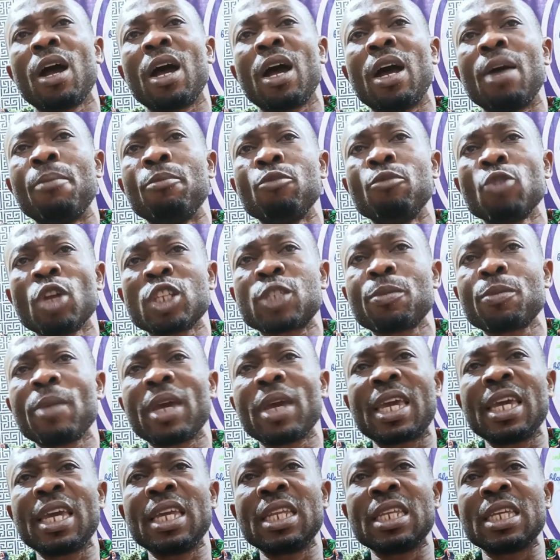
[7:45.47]
Note
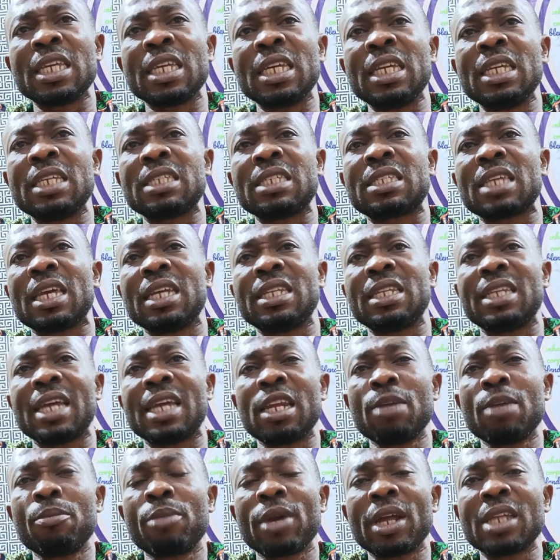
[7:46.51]
making is a
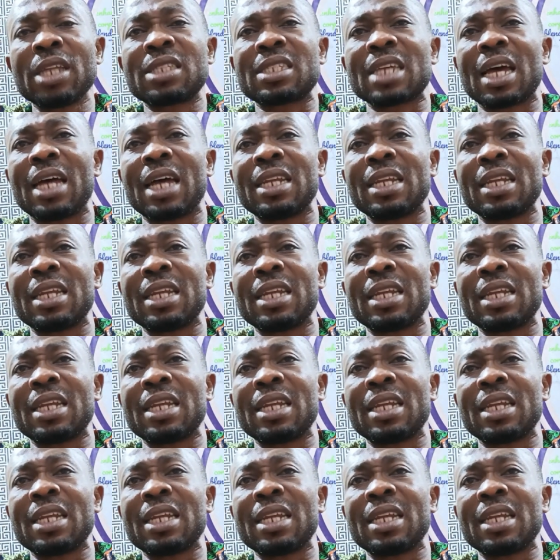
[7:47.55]
deliberate